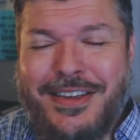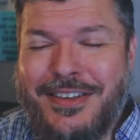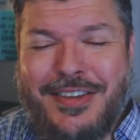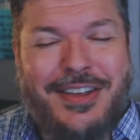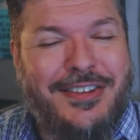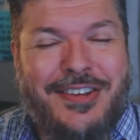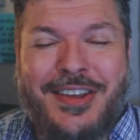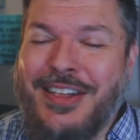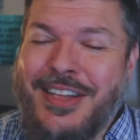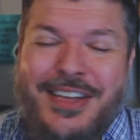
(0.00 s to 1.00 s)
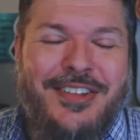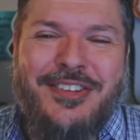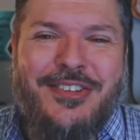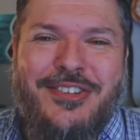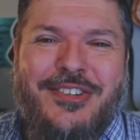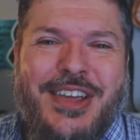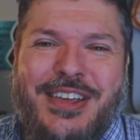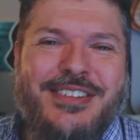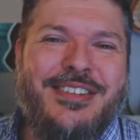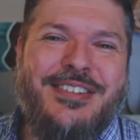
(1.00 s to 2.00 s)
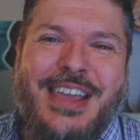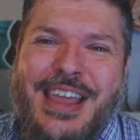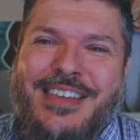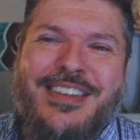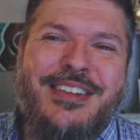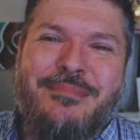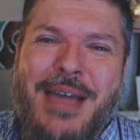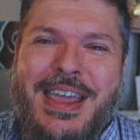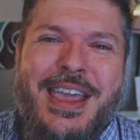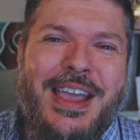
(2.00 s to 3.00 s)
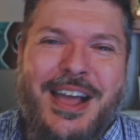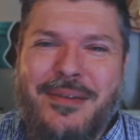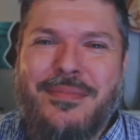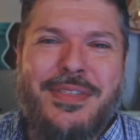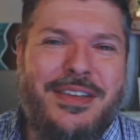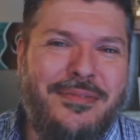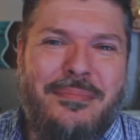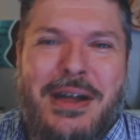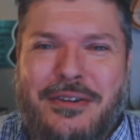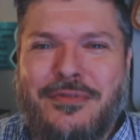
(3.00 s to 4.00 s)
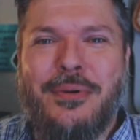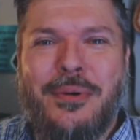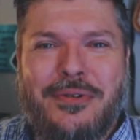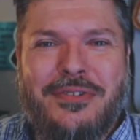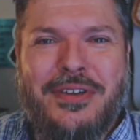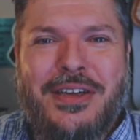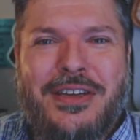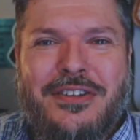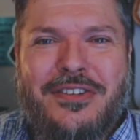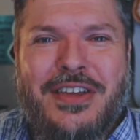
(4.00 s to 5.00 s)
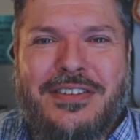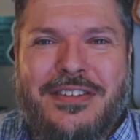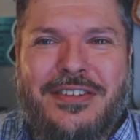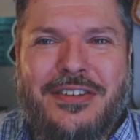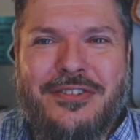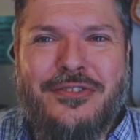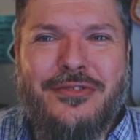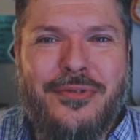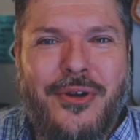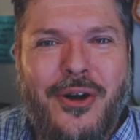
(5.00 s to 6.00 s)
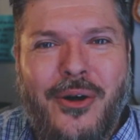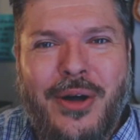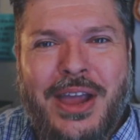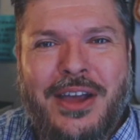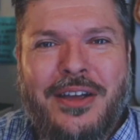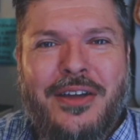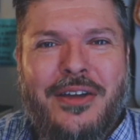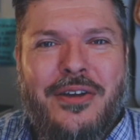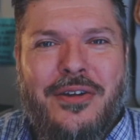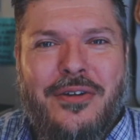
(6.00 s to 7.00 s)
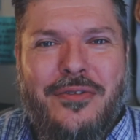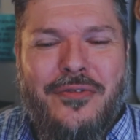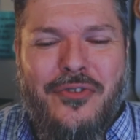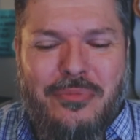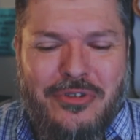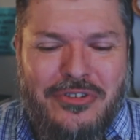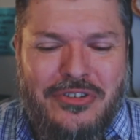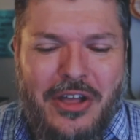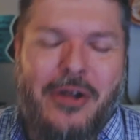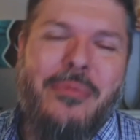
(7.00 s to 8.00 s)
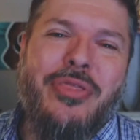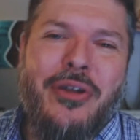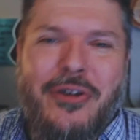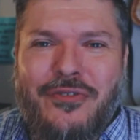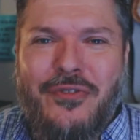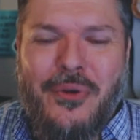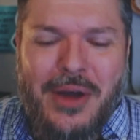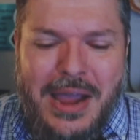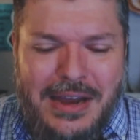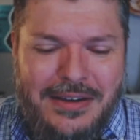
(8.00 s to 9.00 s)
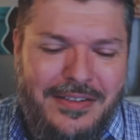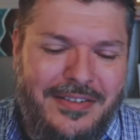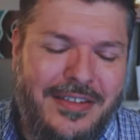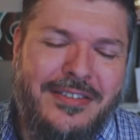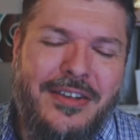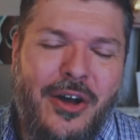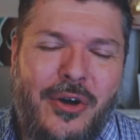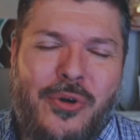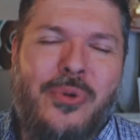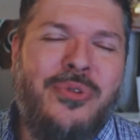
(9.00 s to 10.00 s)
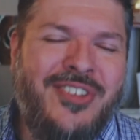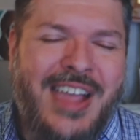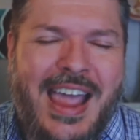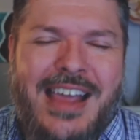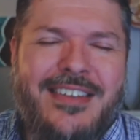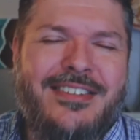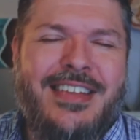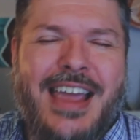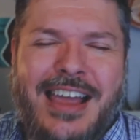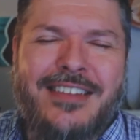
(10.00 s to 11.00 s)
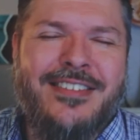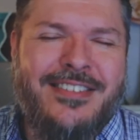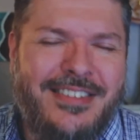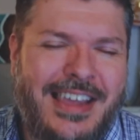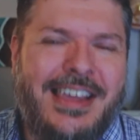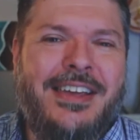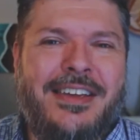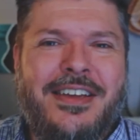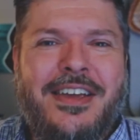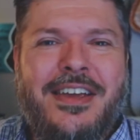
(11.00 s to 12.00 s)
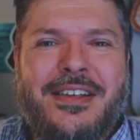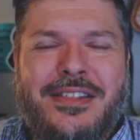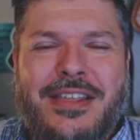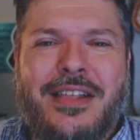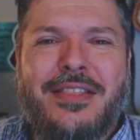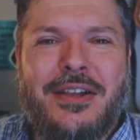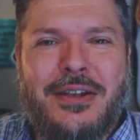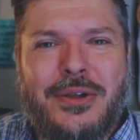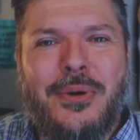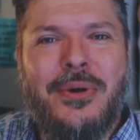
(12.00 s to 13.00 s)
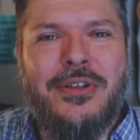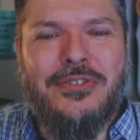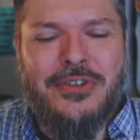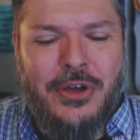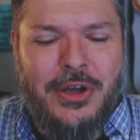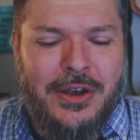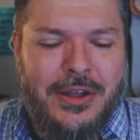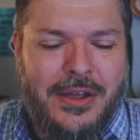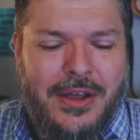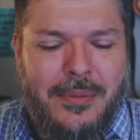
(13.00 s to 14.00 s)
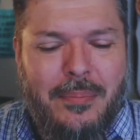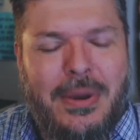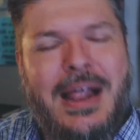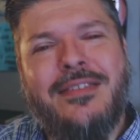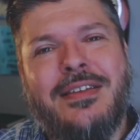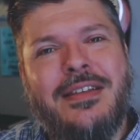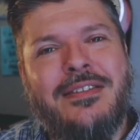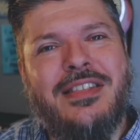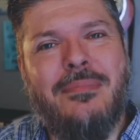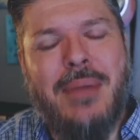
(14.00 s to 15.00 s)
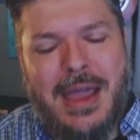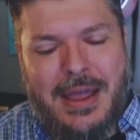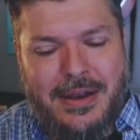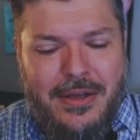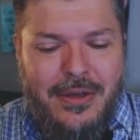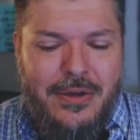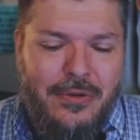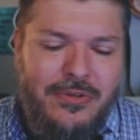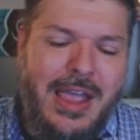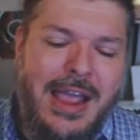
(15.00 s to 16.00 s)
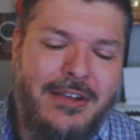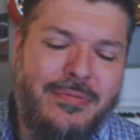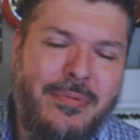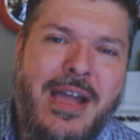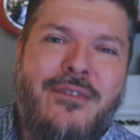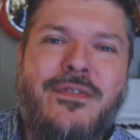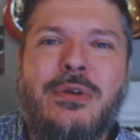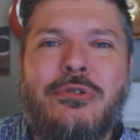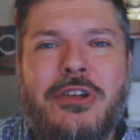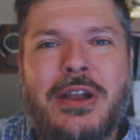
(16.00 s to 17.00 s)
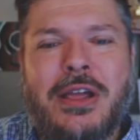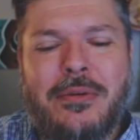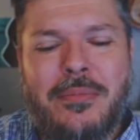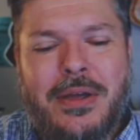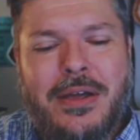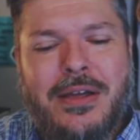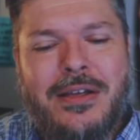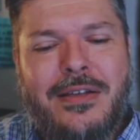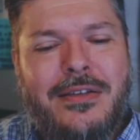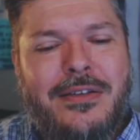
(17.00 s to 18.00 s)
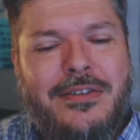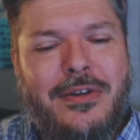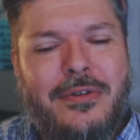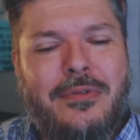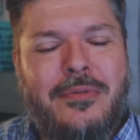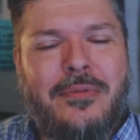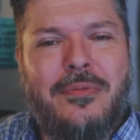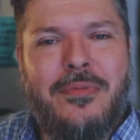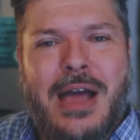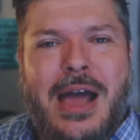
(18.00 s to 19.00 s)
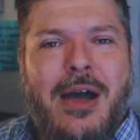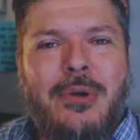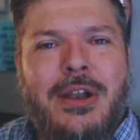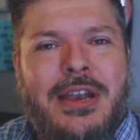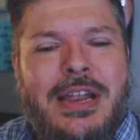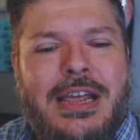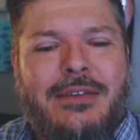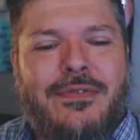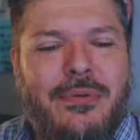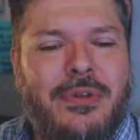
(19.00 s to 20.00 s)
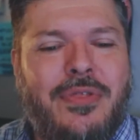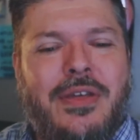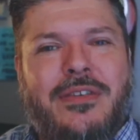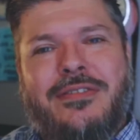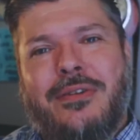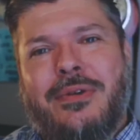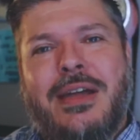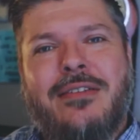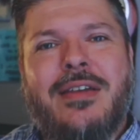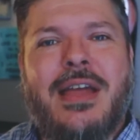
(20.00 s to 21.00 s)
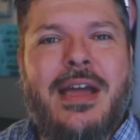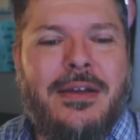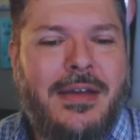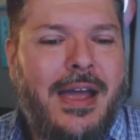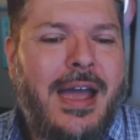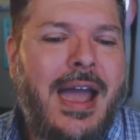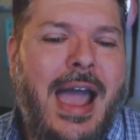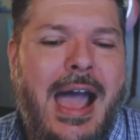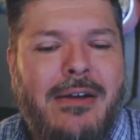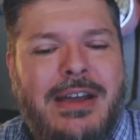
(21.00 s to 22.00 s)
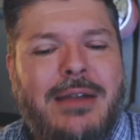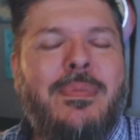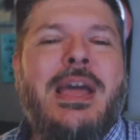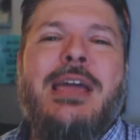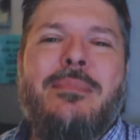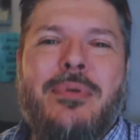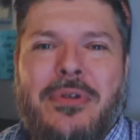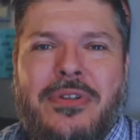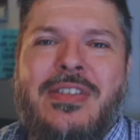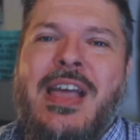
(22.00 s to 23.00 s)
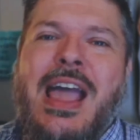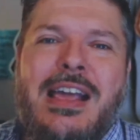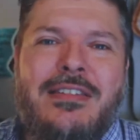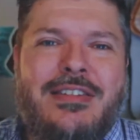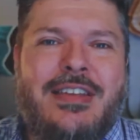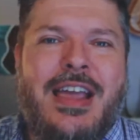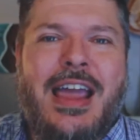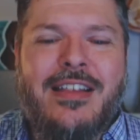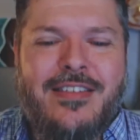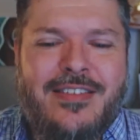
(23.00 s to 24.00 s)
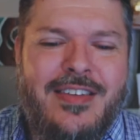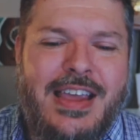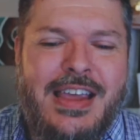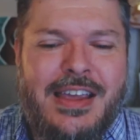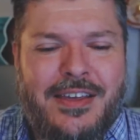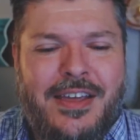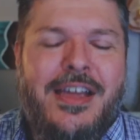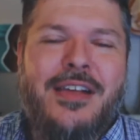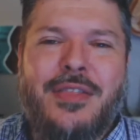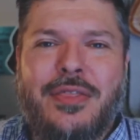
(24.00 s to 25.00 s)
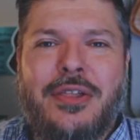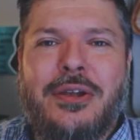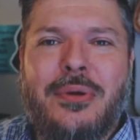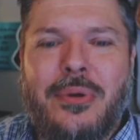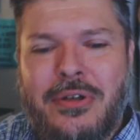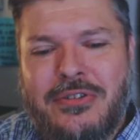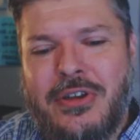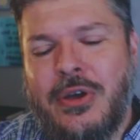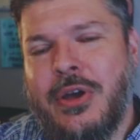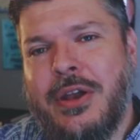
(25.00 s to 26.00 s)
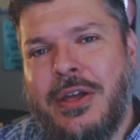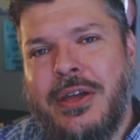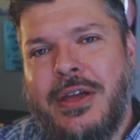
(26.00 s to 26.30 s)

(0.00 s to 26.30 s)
See, Jesus isn't making up these metaphors. Jesus is drawing from Psalm 34:8. It says, "Oh, taste and see that the Lord is good. Blessed is the man who takes refuge in him." So I want to leave you with this, okay, today. How can people taste and see that the Lord is good